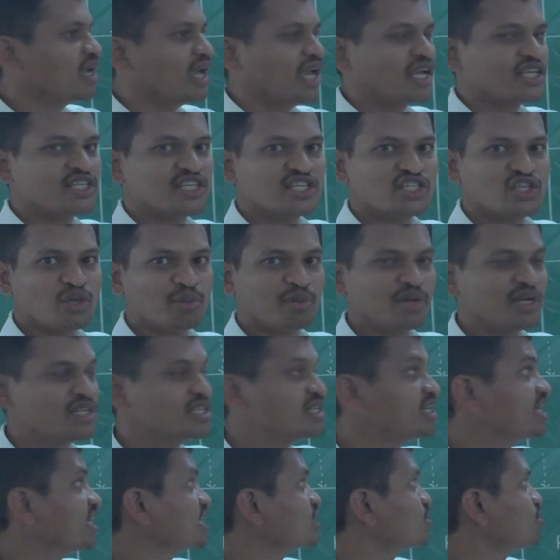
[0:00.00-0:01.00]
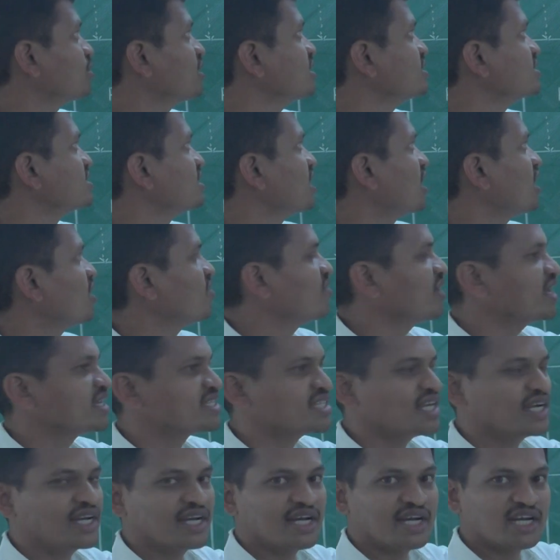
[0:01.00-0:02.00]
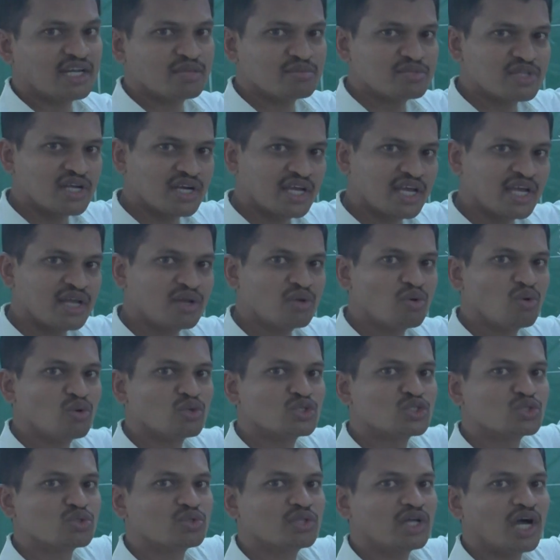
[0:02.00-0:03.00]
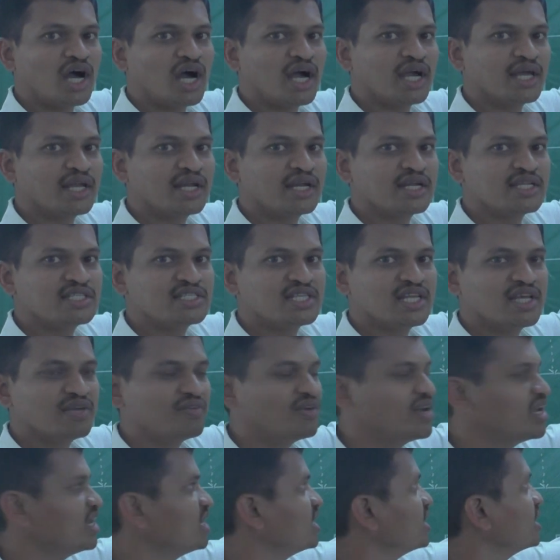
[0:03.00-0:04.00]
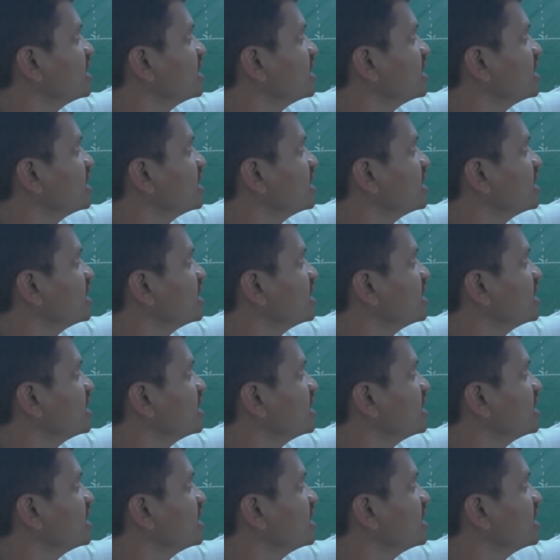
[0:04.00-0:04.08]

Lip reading: Exchange of energy takes place, our excited atoms again goes to the higher energy level,